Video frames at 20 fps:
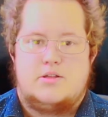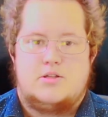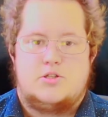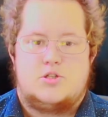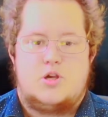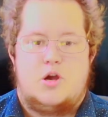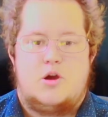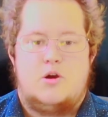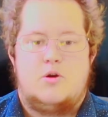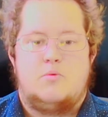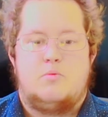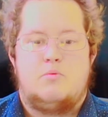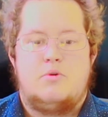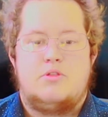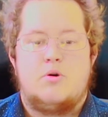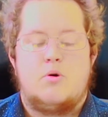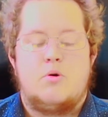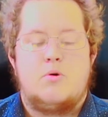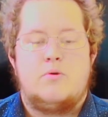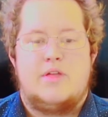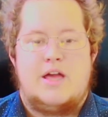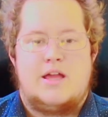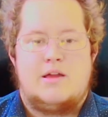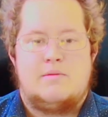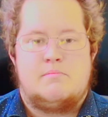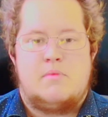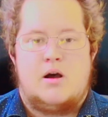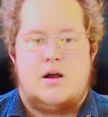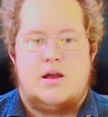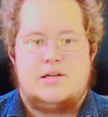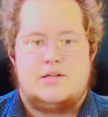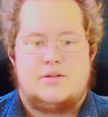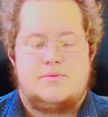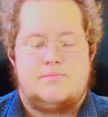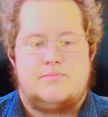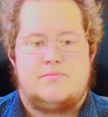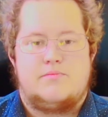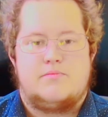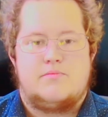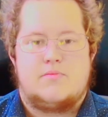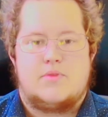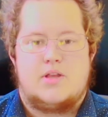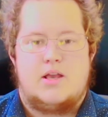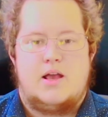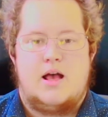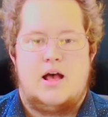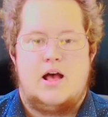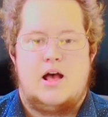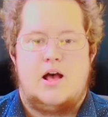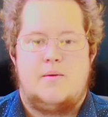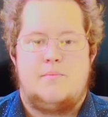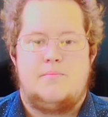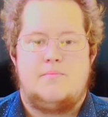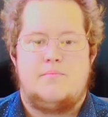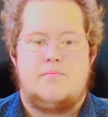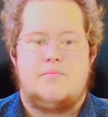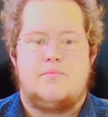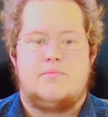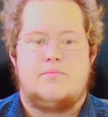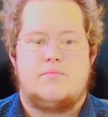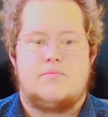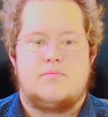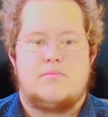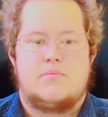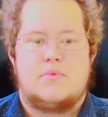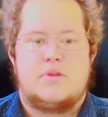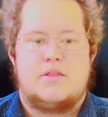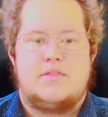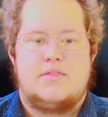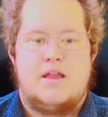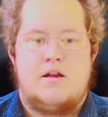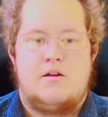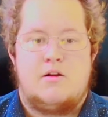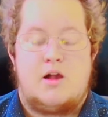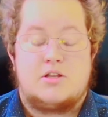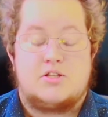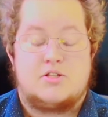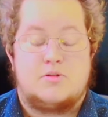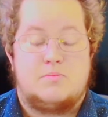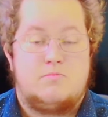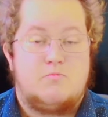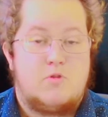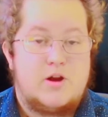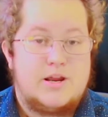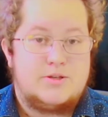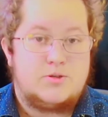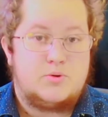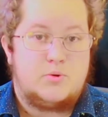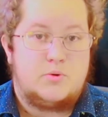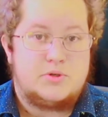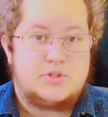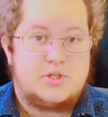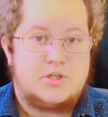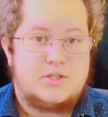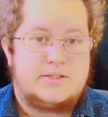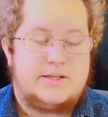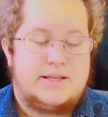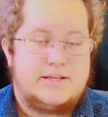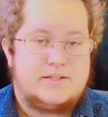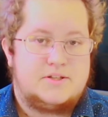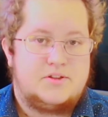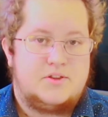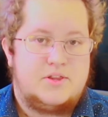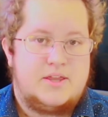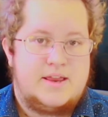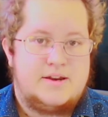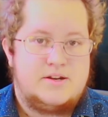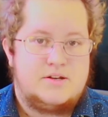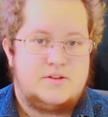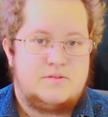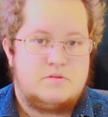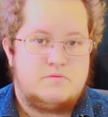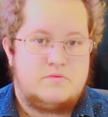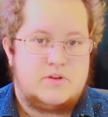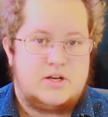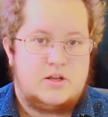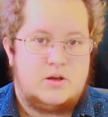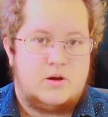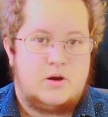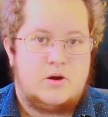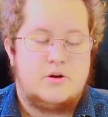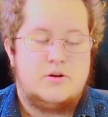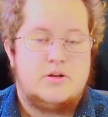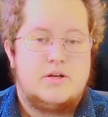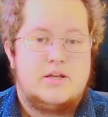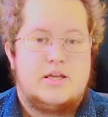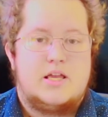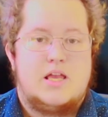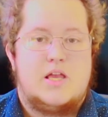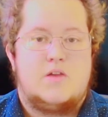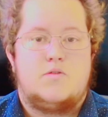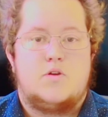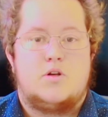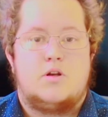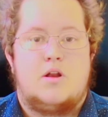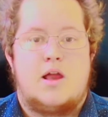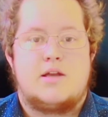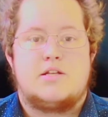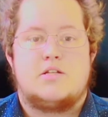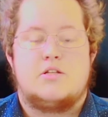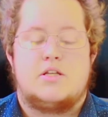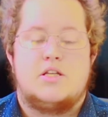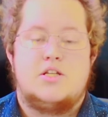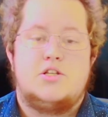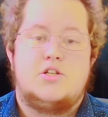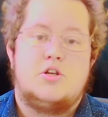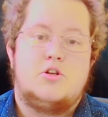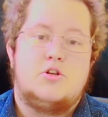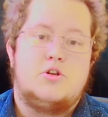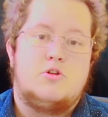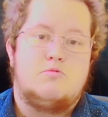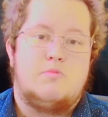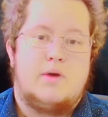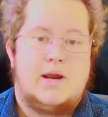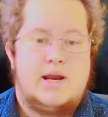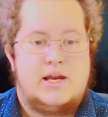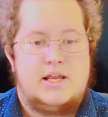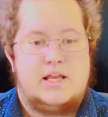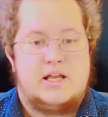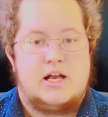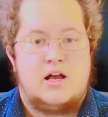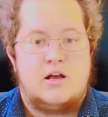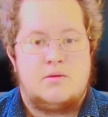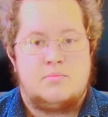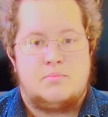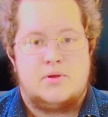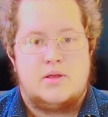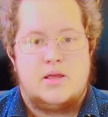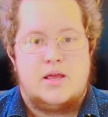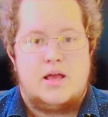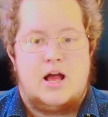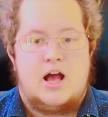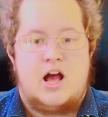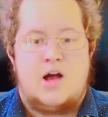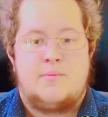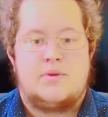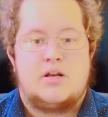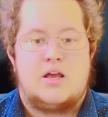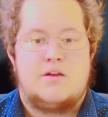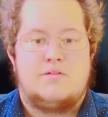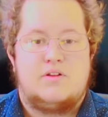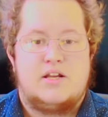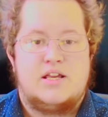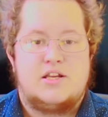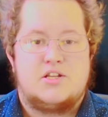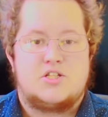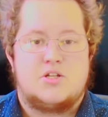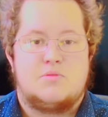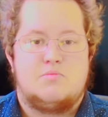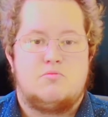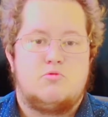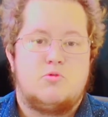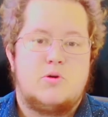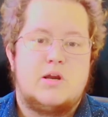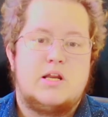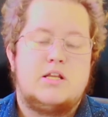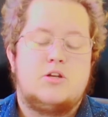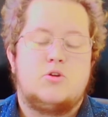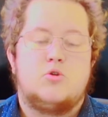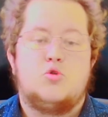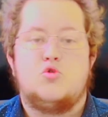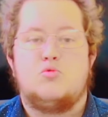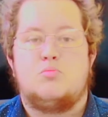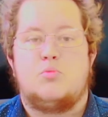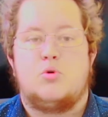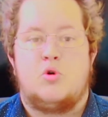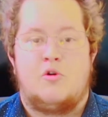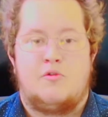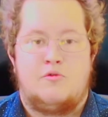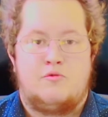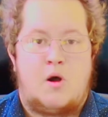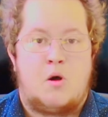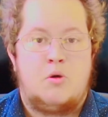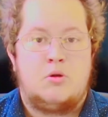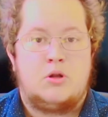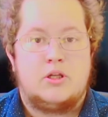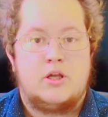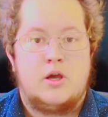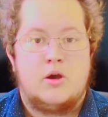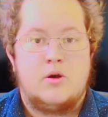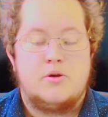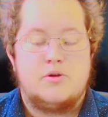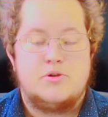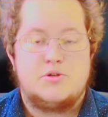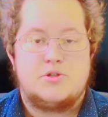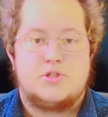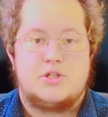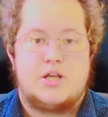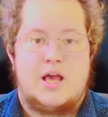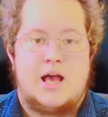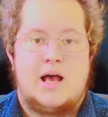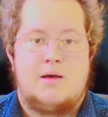So with all that in mind, there are some resources linked at the end of the video if you'd like to continue reading up. And I've linked some really cool portfolios